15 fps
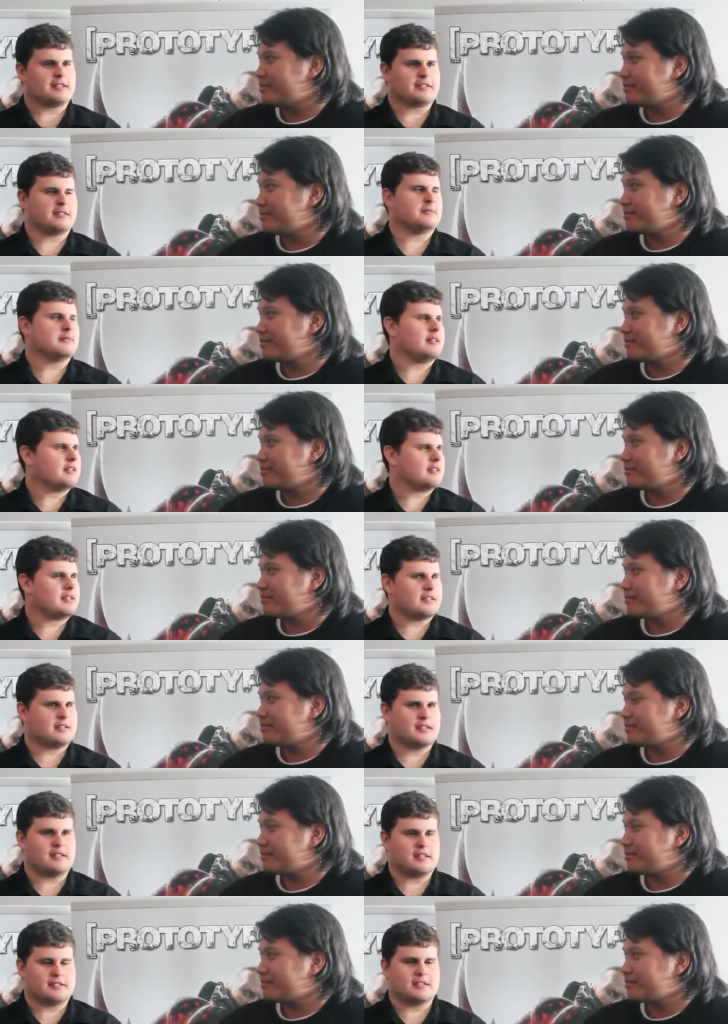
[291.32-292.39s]
Speaker 1: Ensemble, uh, it's,
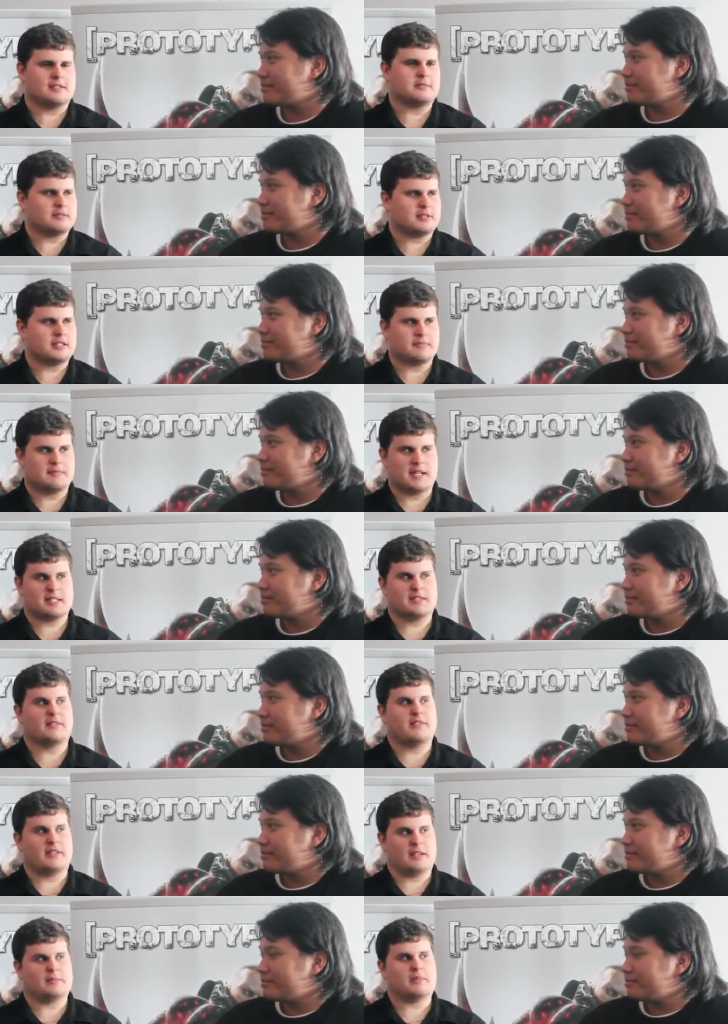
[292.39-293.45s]
uh, Ensemble, this
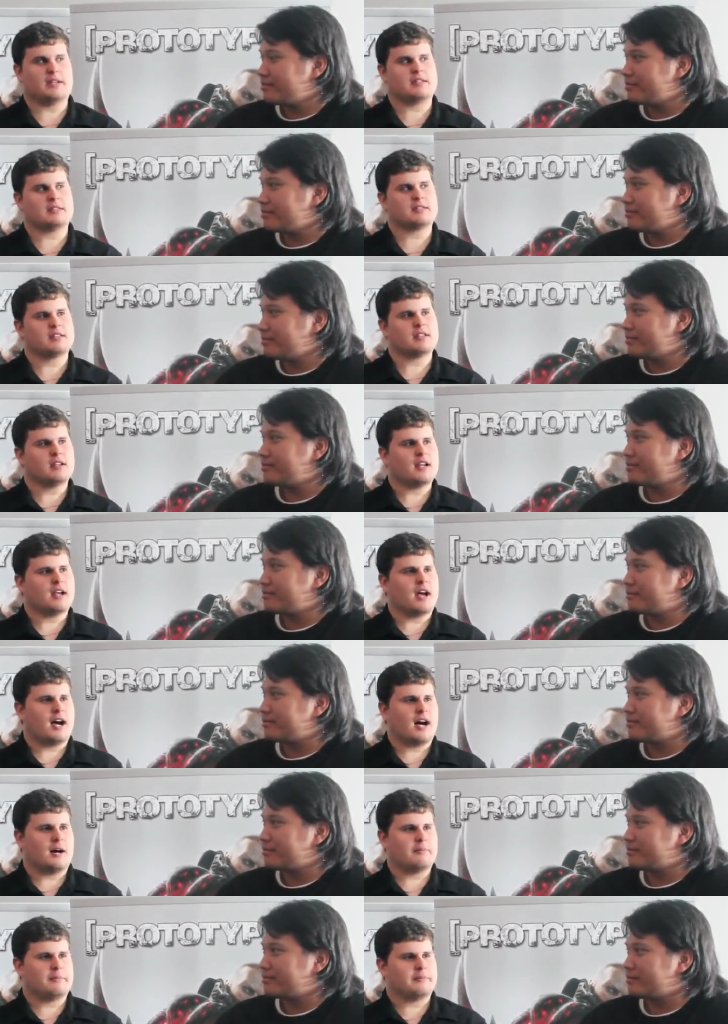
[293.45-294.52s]
massive fan base.
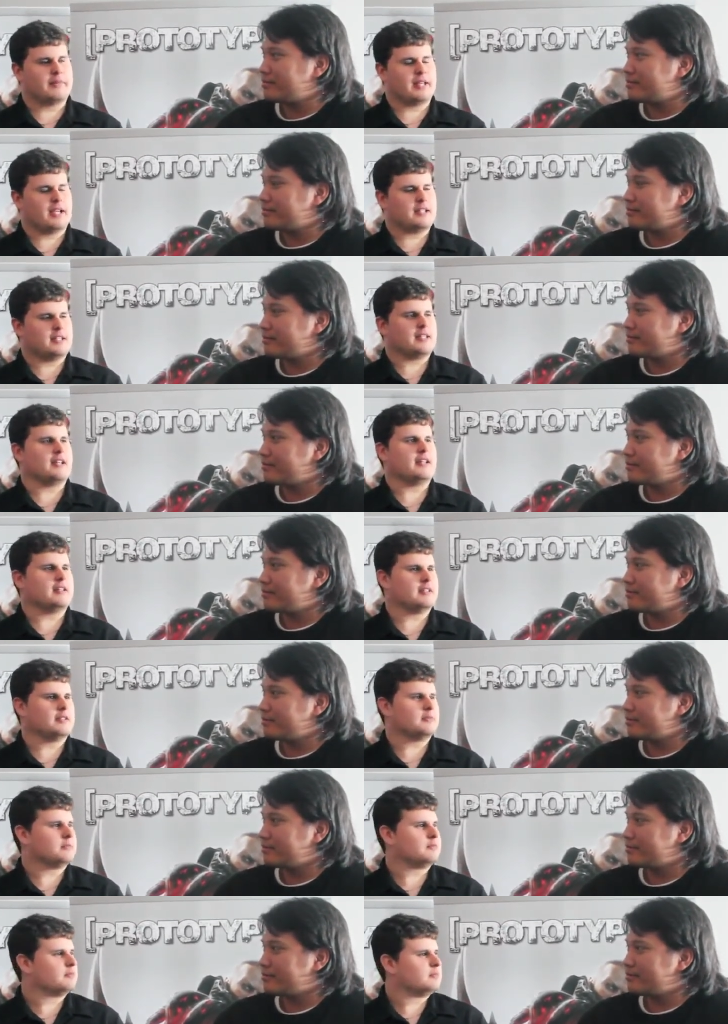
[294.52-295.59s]
Um, how did that
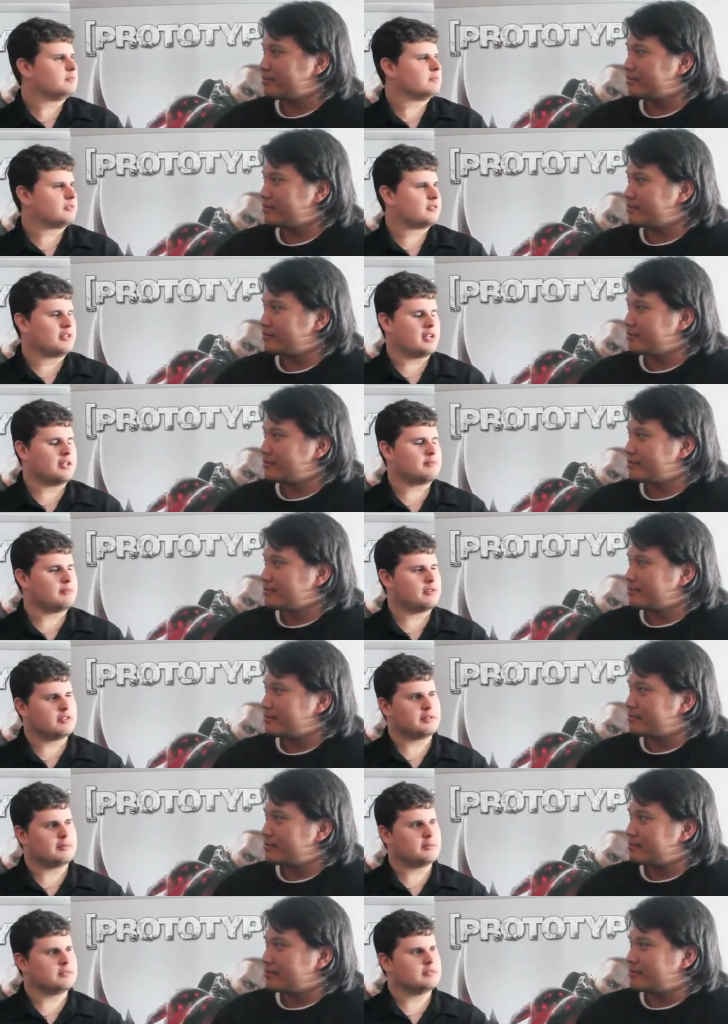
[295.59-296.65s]
help create a
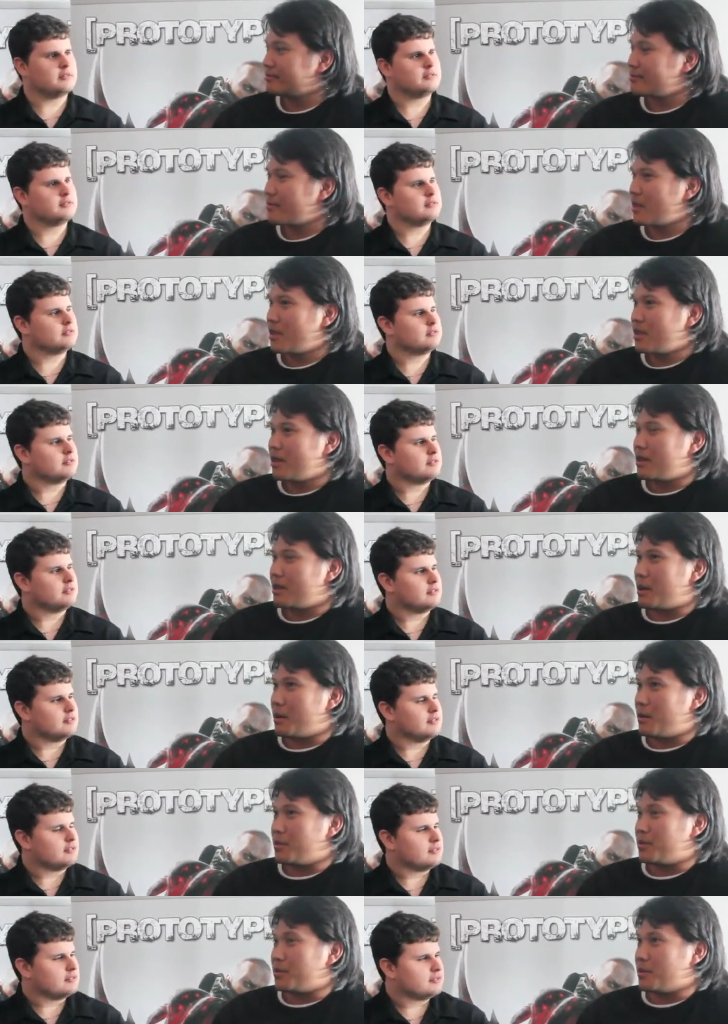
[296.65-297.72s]
prototype 2?
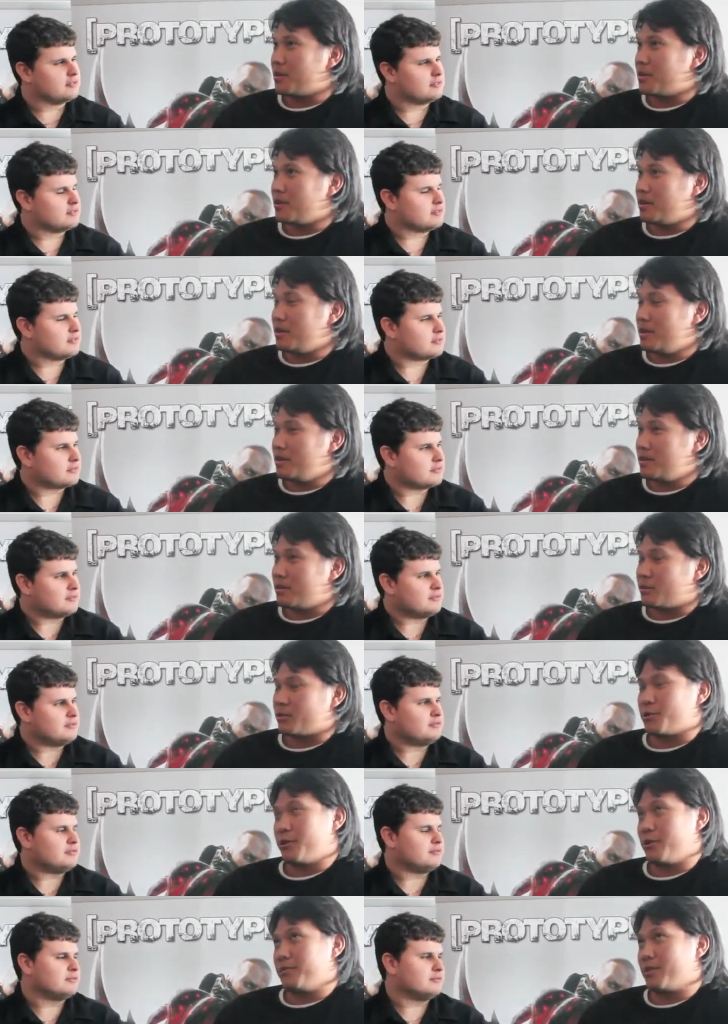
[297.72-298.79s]
Speaker 2: Uh, the eas- oh,
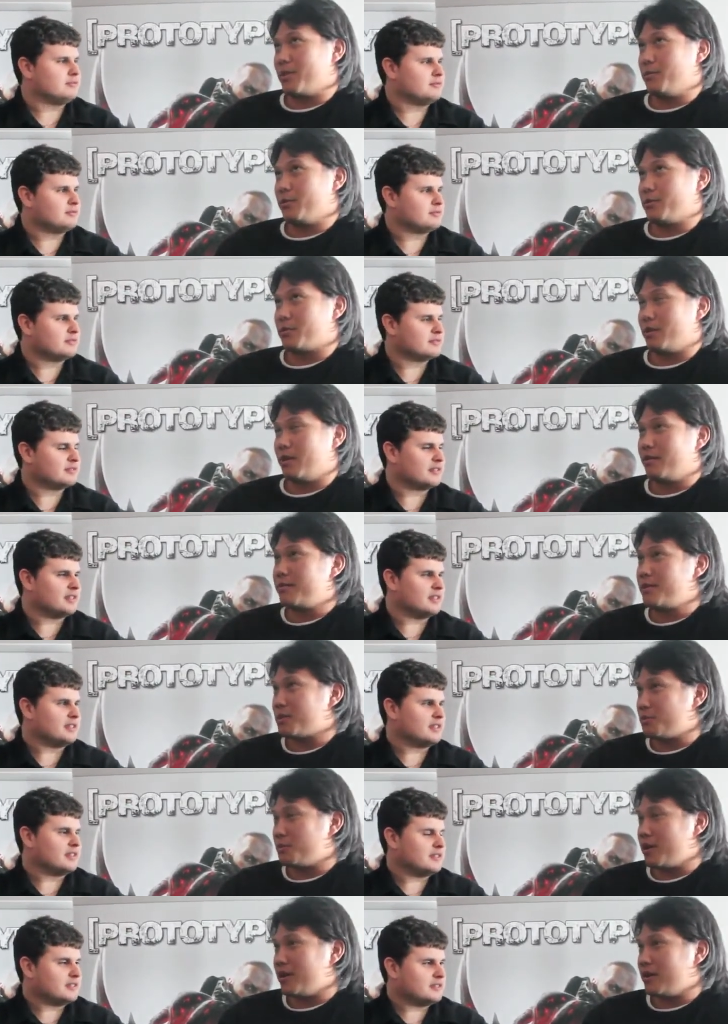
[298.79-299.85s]
sorry, the most
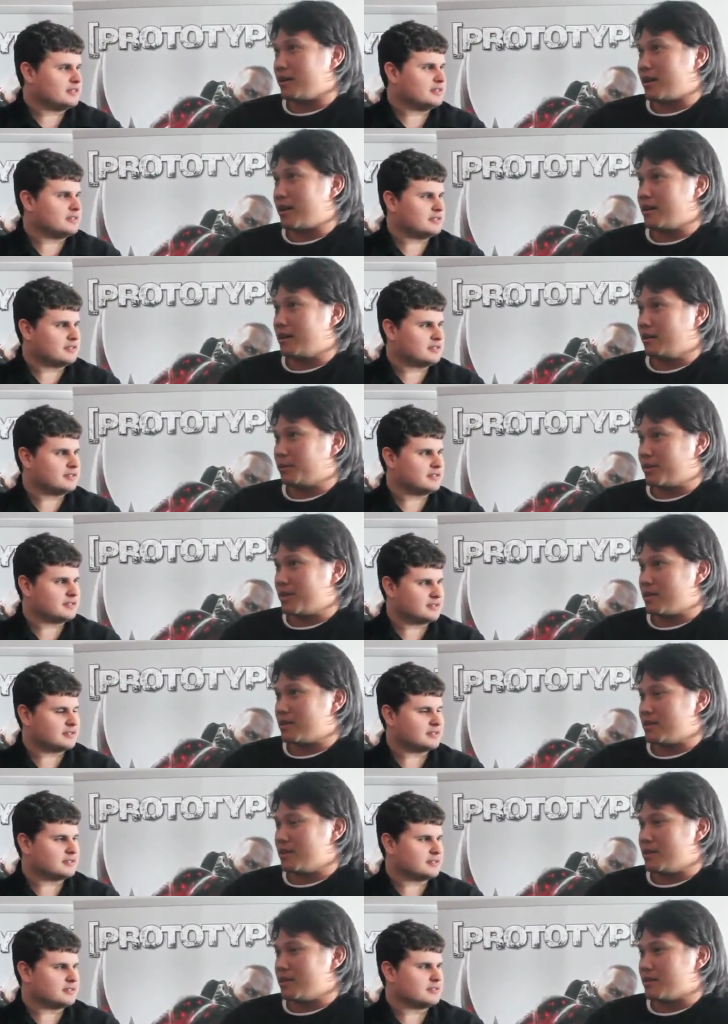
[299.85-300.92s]
obvious way it kind of helped
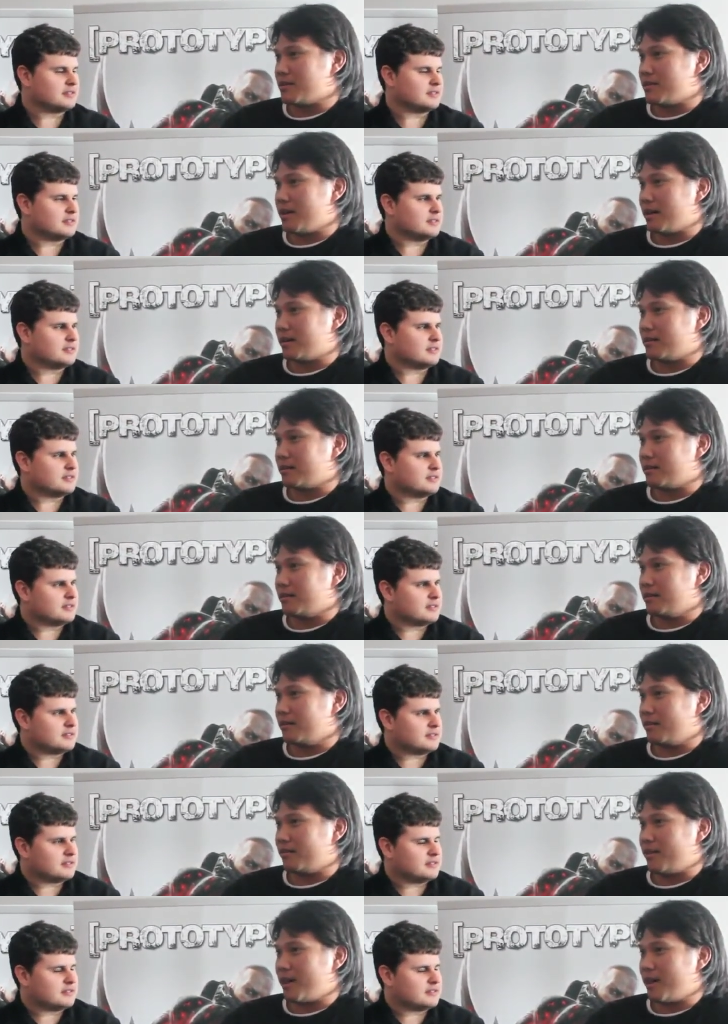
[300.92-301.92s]
us is that the